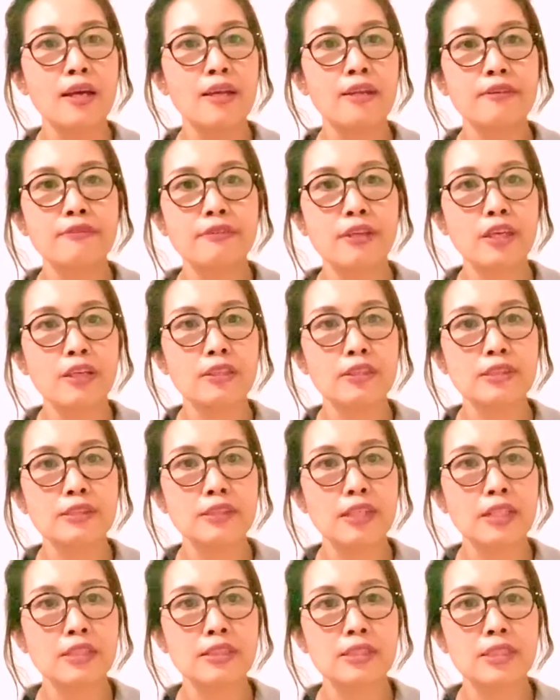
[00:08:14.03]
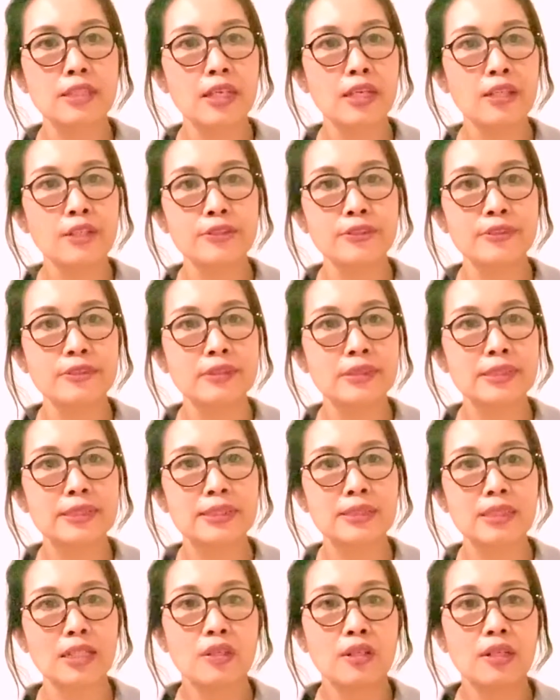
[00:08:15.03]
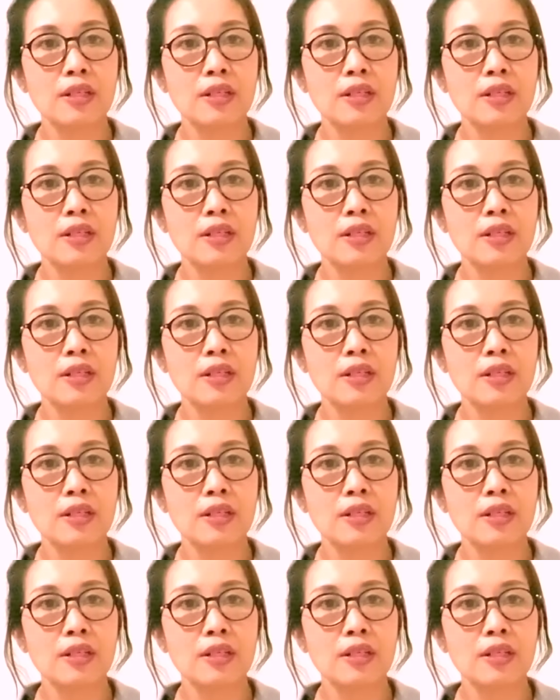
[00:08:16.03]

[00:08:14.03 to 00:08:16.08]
English educators,